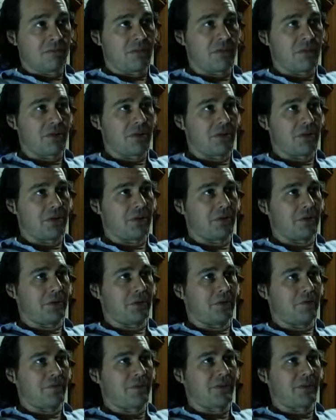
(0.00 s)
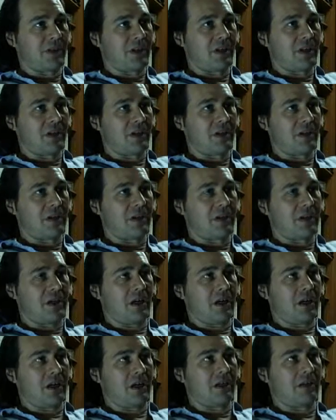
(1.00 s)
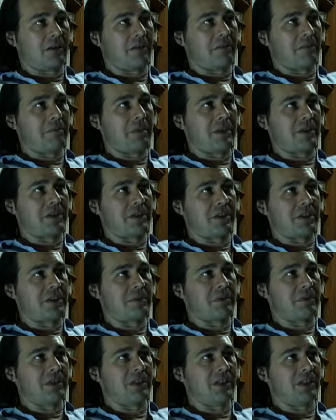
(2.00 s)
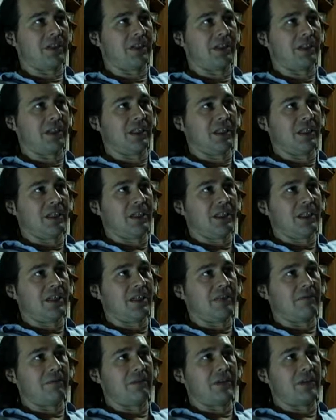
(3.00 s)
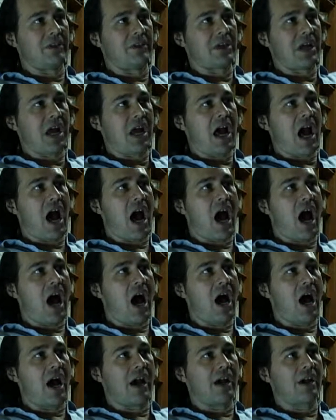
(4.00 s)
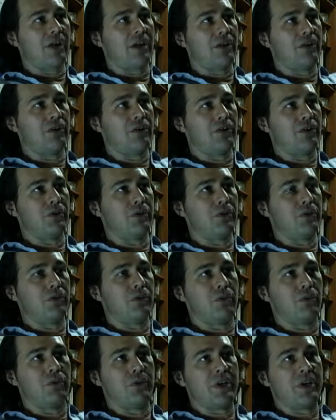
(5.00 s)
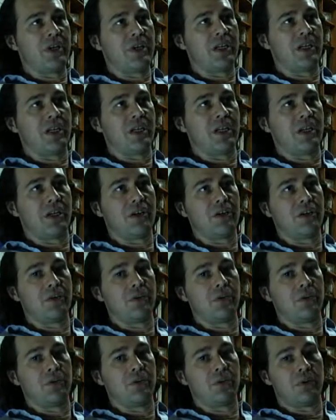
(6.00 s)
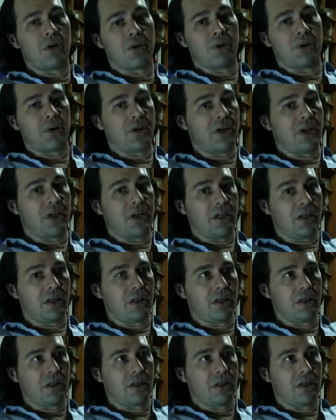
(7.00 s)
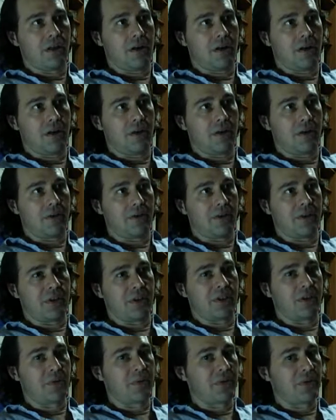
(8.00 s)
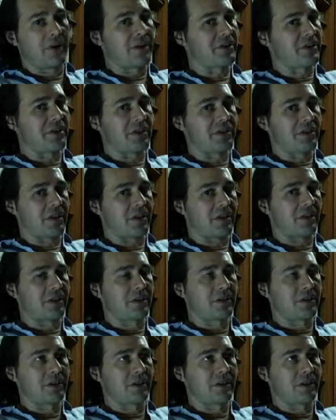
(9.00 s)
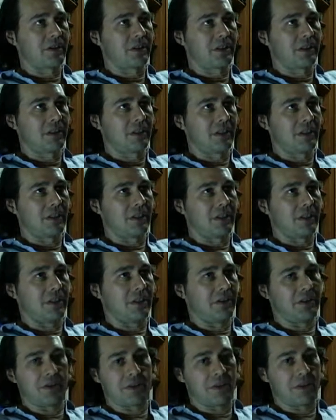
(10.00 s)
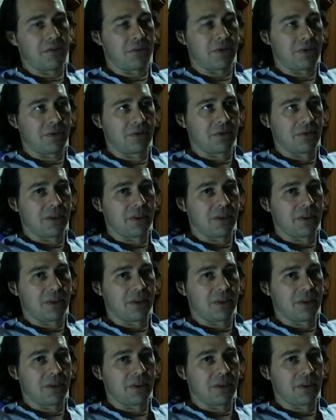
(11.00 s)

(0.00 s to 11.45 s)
So, basically speaking, if it's I, you, we, you, they, then in the present tense, in the simple,